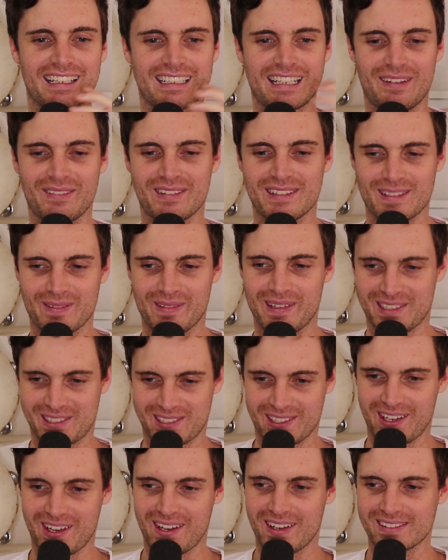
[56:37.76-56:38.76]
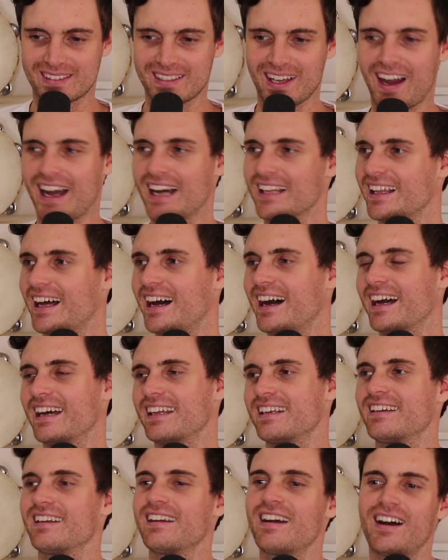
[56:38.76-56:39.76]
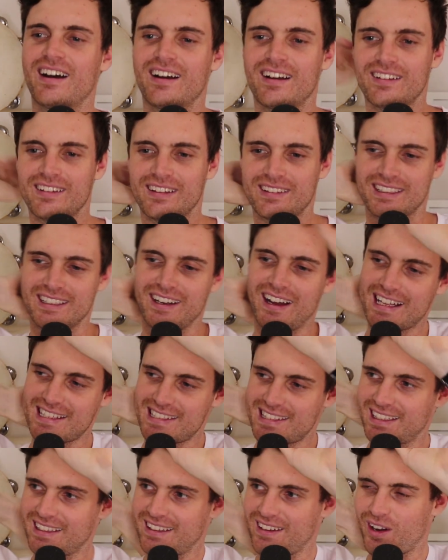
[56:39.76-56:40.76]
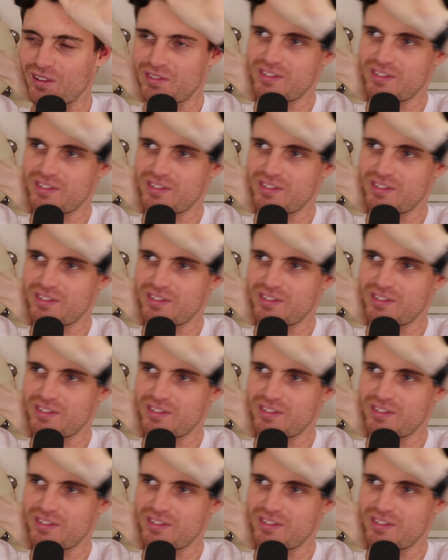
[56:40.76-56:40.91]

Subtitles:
coming to my show, Tyler, and in the nights that